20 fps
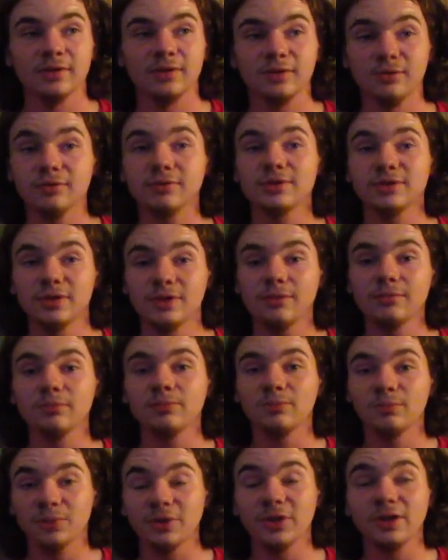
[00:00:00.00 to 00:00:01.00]
it was
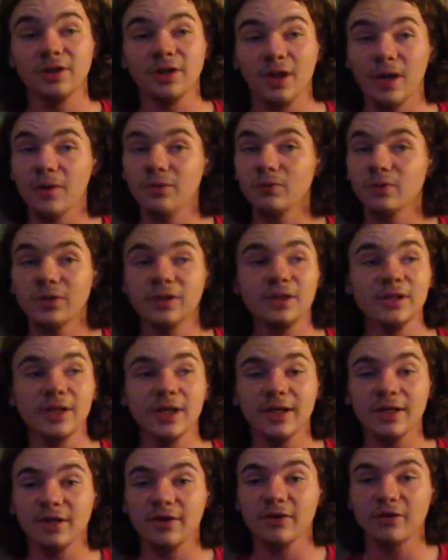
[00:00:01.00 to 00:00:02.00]
something, but I really
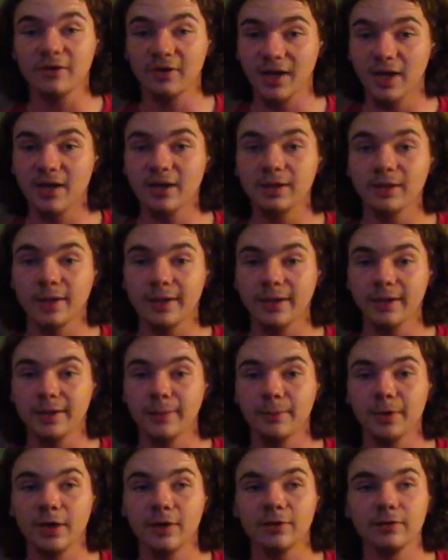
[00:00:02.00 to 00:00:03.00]
like how Candyland
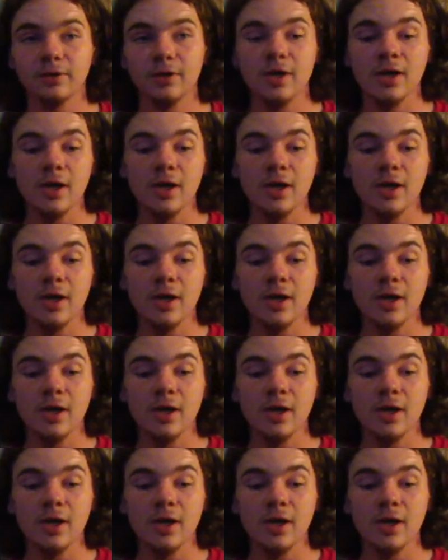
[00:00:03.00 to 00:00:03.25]
came out.